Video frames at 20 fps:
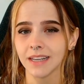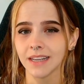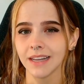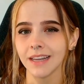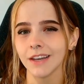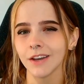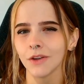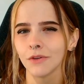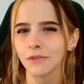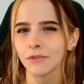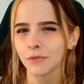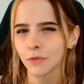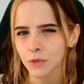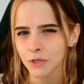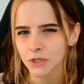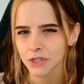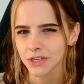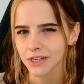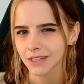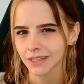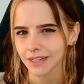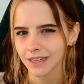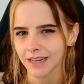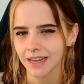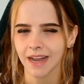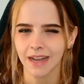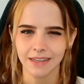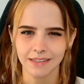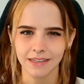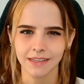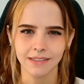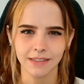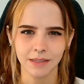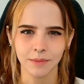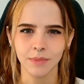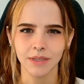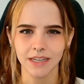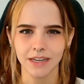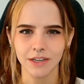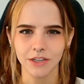it unfortunately has its
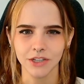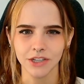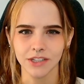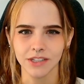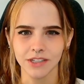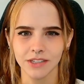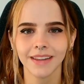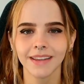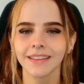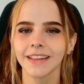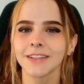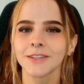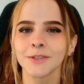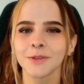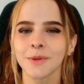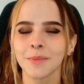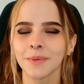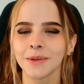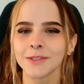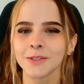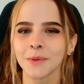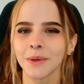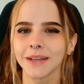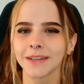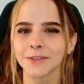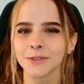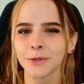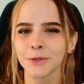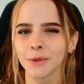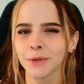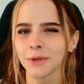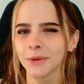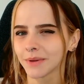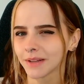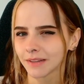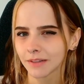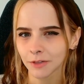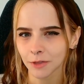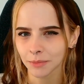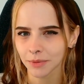limitations. Let's jump in so I can show you a
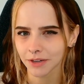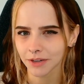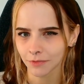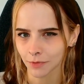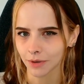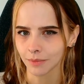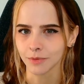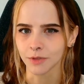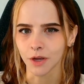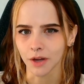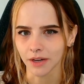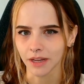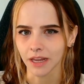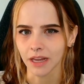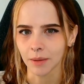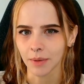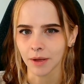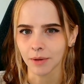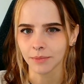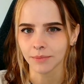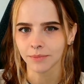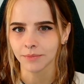little bit of what I'm talking about.